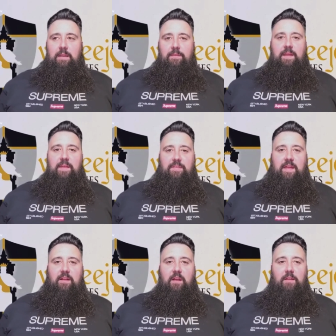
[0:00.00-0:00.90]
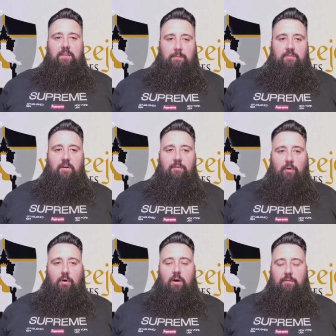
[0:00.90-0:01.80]
they then cut themselves
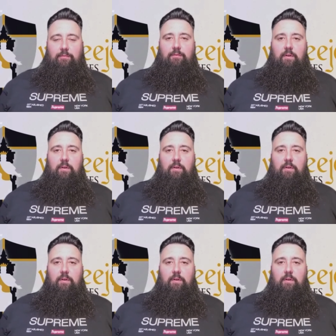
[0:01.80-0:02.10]
off